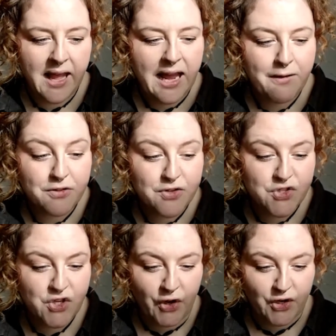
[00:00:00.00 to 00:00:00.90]
If the
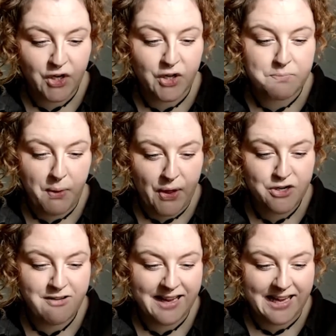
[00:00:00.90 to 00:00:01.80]
sun could burn
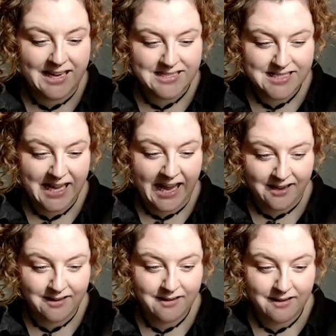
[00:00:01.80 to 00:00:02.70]
Dracula's
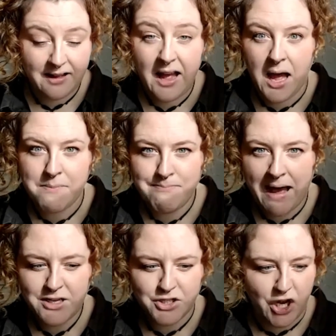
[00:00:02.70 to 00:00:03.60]
skin,
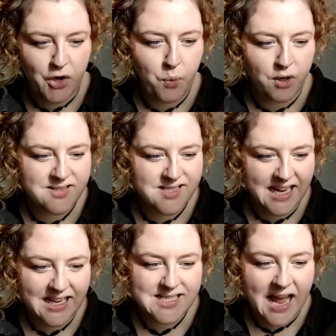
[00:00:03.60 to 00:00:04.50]
imagine what
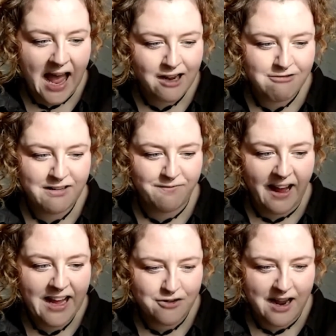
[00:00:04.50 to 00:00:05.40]
6 angry
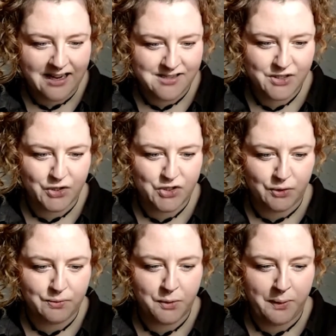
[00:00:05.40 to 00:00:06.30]
fire dragons could
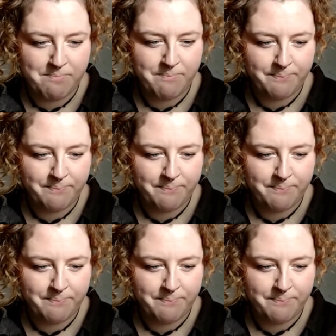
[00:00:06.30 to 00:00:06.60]
do to him.